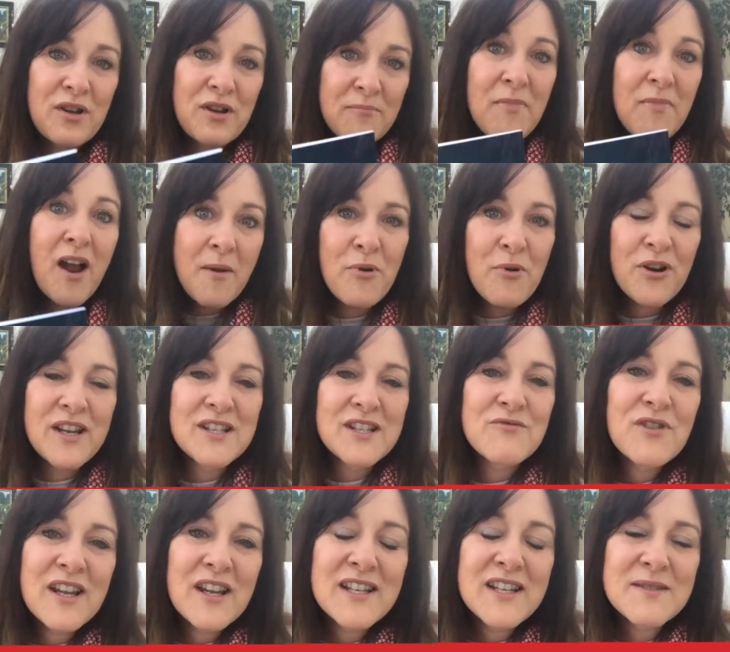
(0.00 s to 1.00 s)
my book
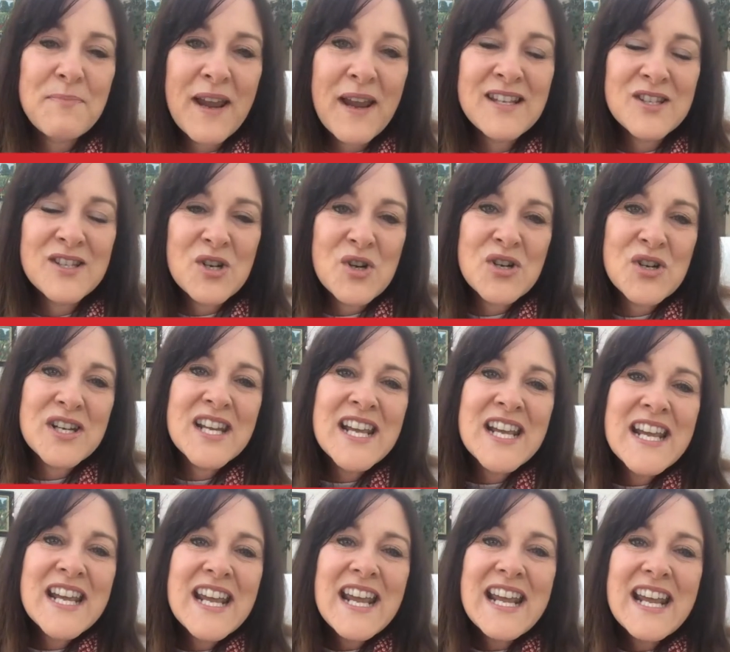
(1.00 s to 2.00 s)
is based on,
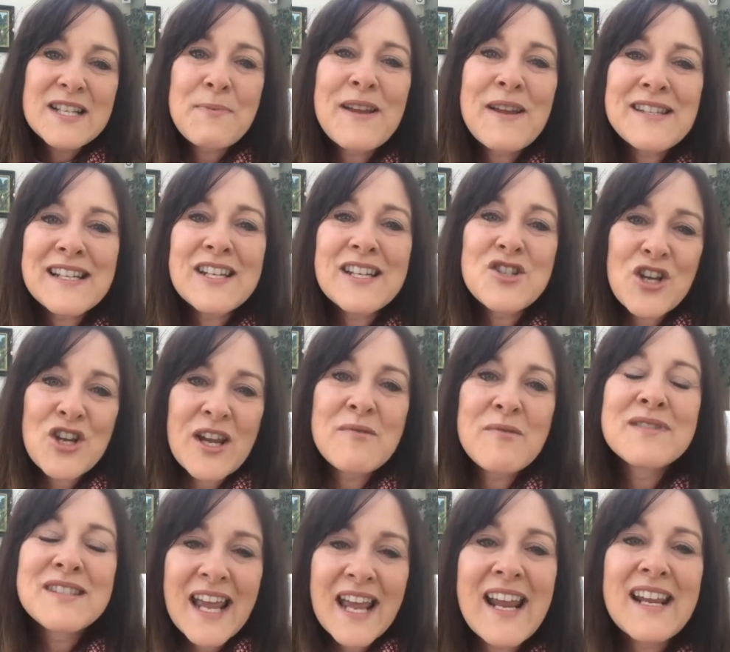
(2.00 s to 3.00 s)
is basically
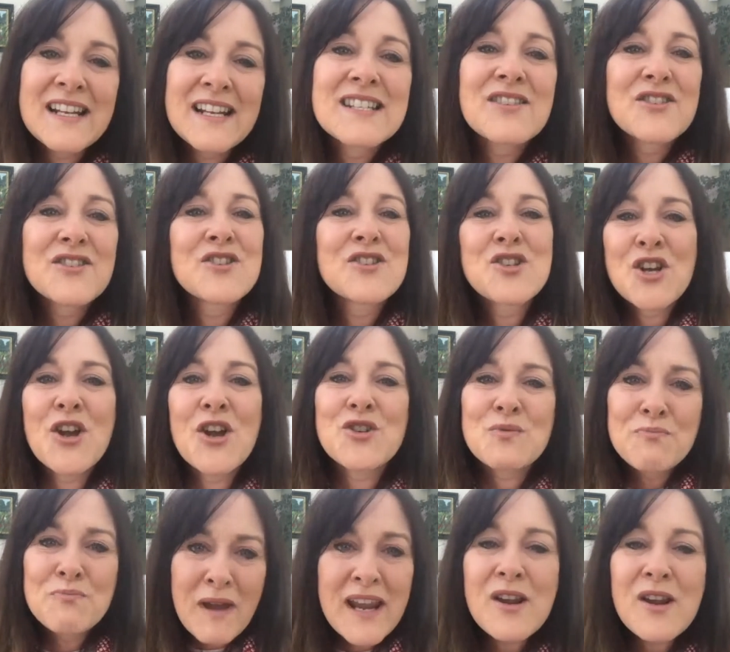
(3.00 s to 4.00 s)
James saying to the
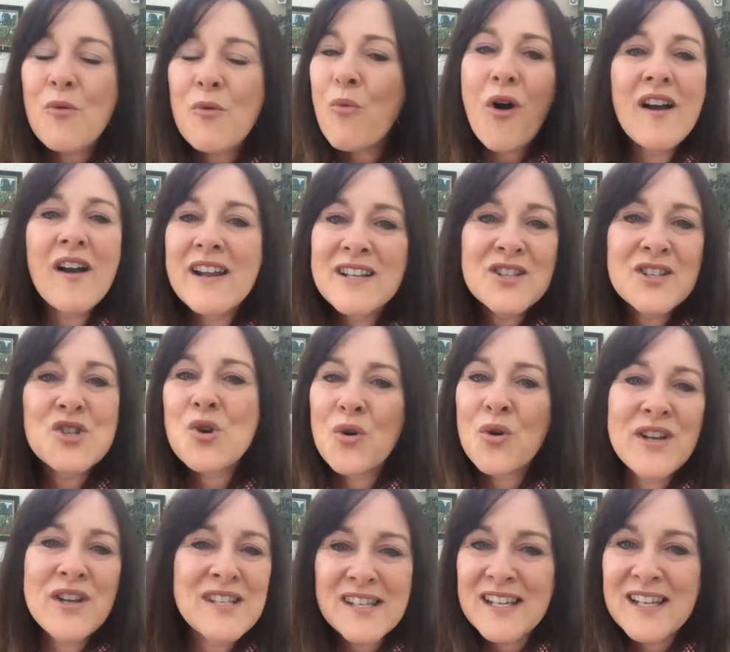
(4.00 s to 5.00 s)
church, make wise
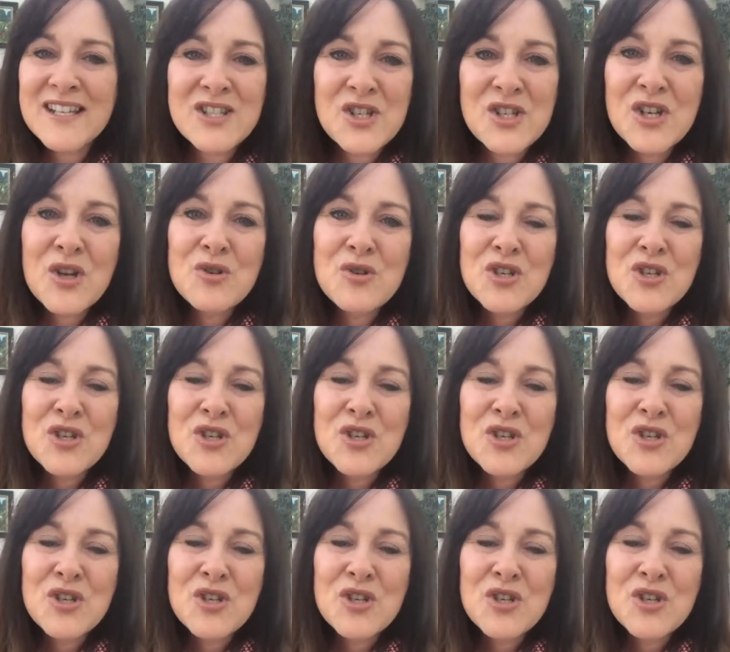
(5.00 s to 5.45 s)
choices.